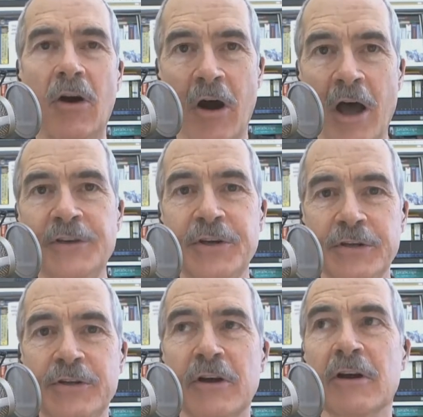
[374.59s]
onto
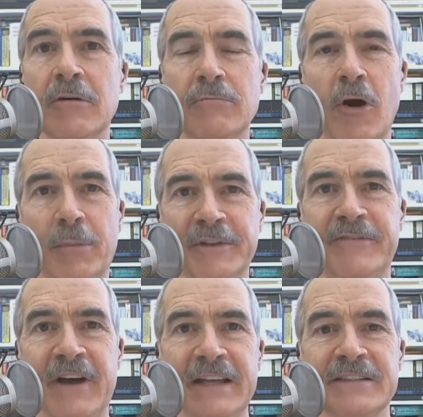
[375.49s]
your mobile
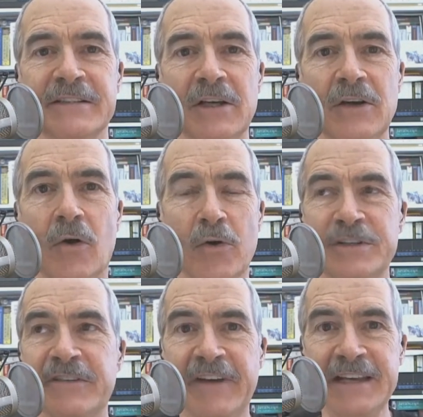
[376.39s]
device
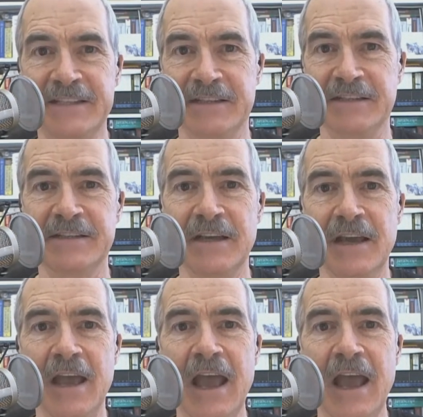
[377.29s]
or devices.